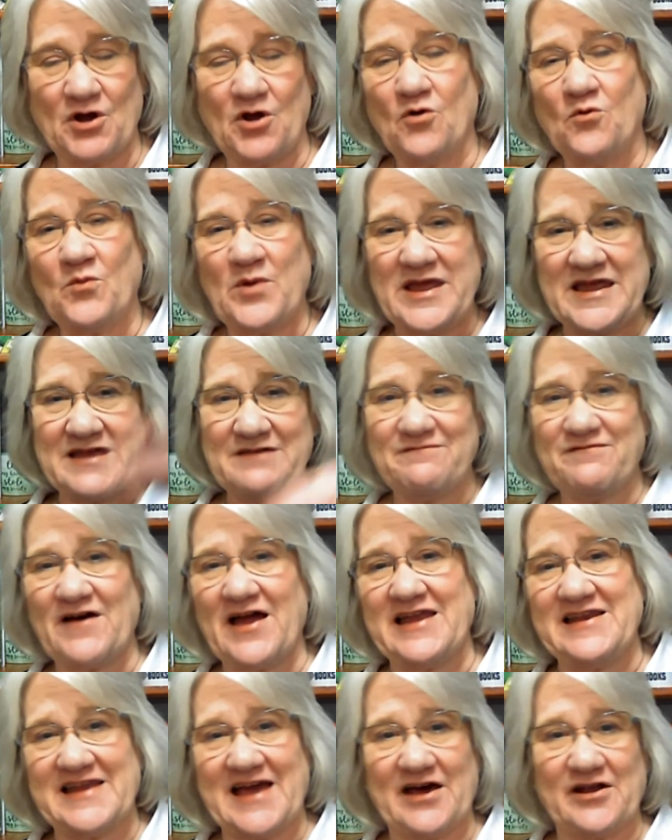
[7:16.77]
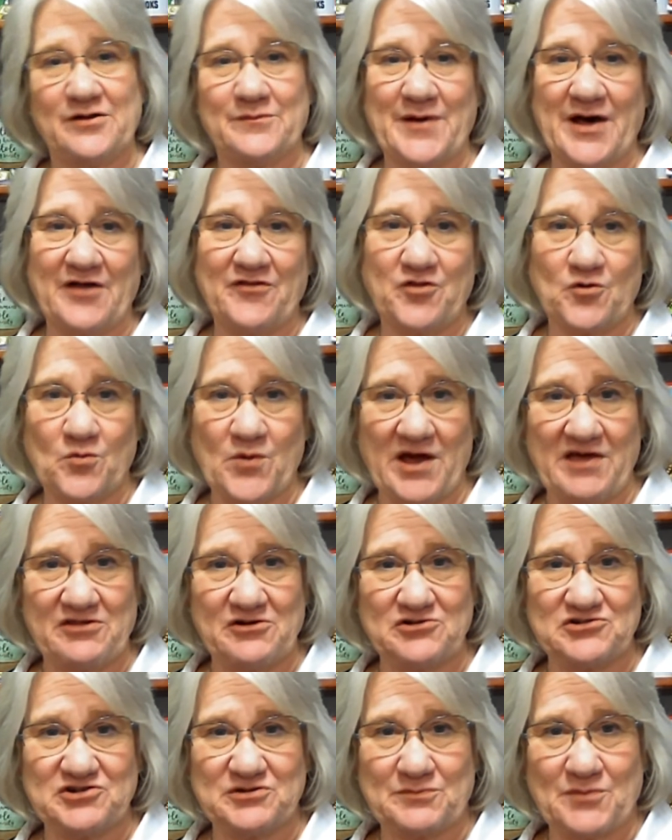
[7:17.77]
We can find out about the weather
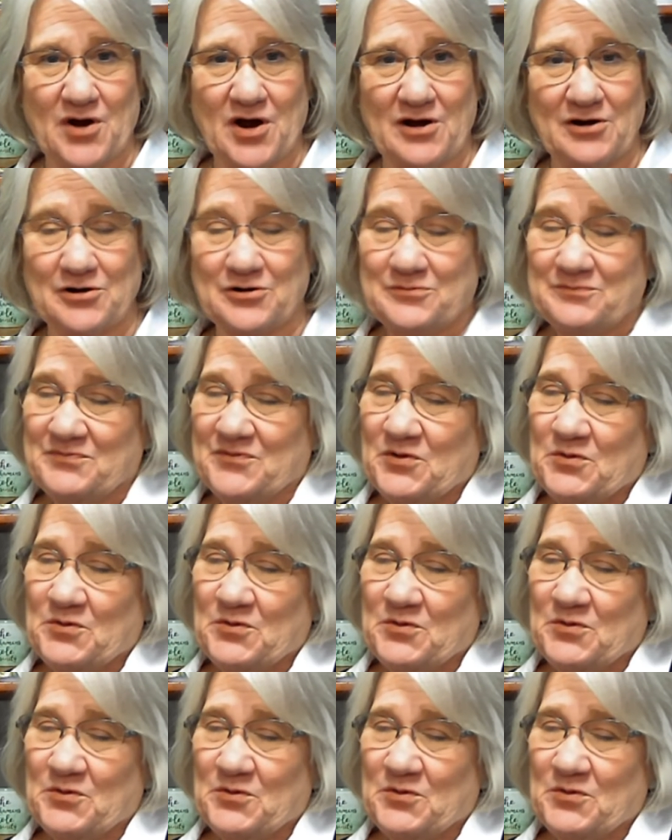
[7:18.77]
tomorrow